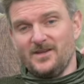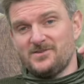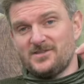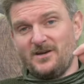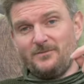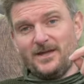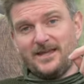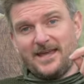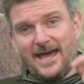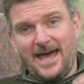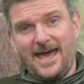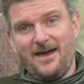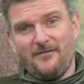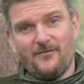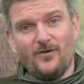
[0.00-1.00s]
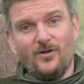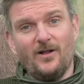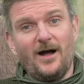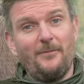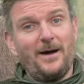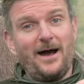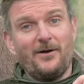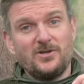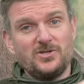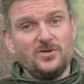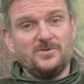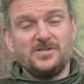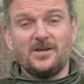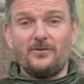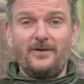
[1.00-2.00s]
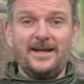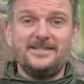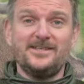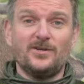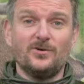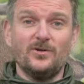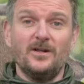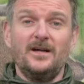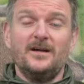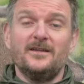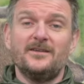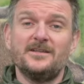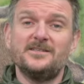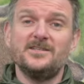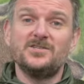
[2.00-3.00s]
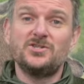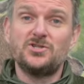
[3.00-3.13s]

So be careful about choosing a reticle that is